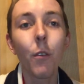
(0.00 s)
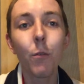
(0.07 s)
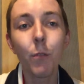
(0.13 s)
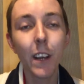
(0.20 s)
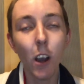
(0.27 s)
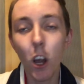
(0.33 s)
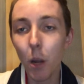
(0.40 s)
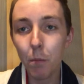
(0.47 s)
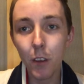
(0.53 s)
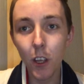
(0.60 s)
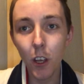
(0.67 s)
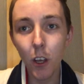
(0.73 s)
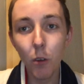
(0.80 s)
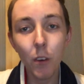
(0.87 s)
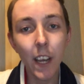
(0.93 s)
we got up
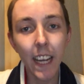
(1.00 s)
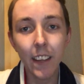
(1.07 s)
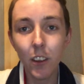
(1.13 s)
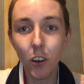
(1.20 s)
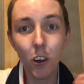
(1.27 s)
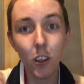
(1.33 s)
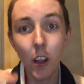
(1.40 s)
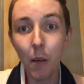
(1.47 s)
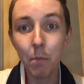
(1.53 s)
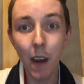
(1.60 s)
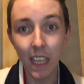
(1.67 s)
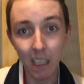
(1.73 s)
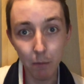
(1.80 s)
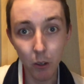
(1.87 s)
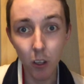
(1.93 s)
to, it's all on
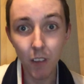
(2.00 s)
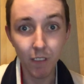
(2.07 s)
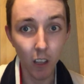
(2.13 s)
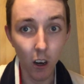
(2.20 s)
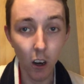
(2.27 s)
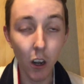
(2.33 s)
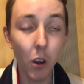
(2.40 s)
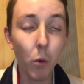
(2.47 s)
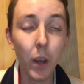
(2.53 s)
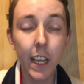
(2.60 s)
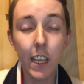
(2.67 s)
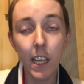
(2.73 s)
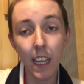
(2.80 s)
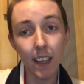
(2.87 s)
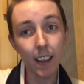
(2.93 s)
Malibu's vlog,
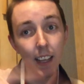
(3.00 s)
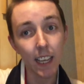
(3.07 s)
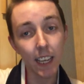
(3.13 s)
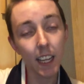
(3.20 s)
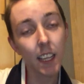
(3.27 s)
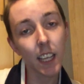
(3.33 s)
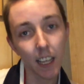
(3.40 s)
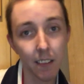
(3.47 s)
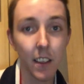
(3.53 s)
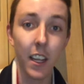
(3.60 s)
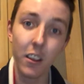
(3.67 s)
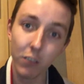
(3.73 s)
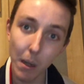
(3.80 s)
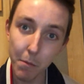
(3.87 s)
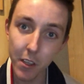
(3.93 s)
which is linked in the
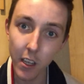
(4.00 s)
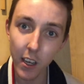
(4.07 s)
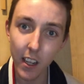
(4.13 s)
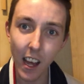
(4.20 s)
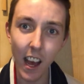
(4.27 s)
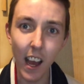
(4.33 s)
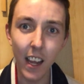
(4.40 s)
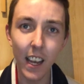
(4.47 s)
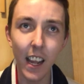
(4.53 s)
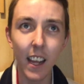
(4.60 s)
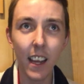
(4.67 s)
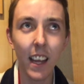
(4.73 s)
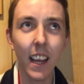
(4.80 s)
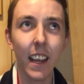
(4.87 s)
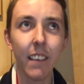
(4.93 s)
description. And
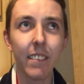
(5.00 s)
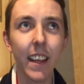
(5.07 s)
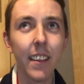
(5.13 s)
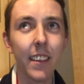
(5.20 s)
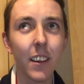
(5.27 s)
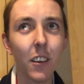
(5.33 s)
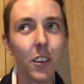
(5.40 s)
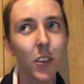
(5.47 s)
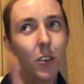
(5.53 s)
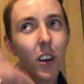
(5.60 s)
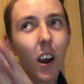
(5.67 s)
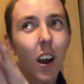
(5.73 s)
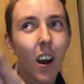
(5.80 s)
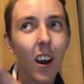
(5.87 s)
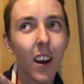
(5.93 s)
if they still do
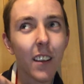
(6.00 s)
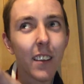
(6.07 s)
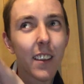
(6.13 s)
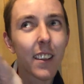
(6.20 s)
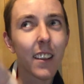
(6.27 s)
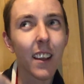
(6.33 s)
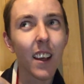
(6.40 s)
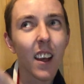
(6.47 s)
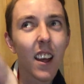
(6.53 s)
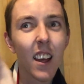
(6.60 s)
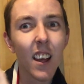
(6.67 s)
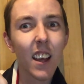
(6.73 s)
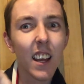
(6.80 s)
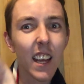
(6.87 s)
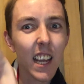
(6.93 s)
cards
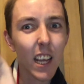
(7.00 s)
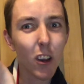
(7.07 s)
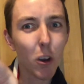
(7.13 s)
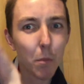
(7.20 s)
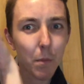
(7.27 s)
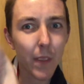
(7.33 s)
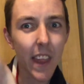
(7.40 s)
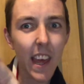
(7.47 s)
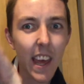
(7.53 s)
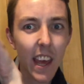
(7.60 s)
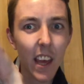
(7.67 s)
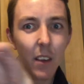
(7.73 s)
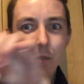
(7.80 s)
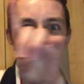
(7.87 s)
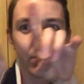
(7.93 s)
up
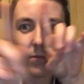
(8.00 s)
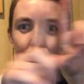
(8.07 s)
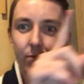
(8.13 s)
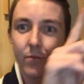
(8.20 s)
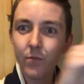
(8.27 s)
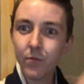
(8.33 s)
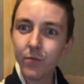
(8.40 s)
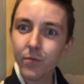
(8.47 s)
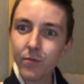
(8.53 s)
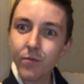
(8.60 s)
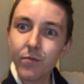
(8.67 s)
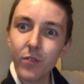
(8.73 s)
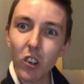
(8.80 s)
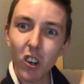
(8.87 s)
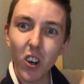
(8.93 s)
there,
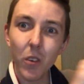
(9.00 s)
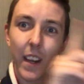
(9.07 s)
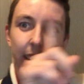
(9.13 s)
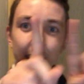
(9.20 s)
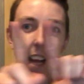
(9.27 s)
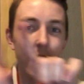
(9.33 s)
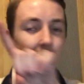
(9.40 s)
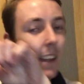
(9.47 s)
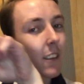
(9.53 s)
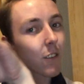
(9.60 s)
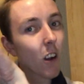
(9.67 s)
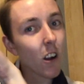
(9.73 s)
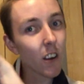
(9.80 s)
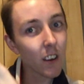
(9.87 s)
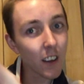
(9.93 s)
always get this
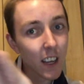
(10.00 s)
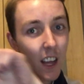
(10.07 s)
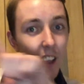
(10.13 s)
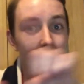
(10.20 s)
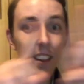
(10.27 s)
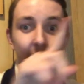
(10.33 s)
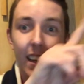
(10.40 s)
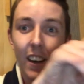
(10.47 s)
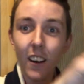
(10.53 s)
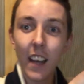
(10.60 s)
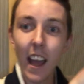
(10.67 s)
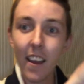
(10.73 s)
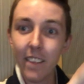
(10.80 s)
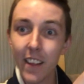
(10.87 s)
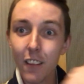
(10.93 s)
wrong, still
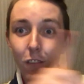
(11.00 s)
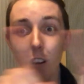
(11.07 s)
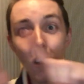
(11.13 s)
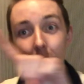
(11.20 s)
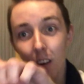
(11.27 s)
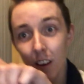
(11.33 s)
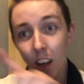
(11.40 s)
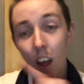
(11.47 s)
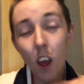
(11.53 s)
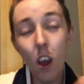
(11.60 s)
getting this wrong.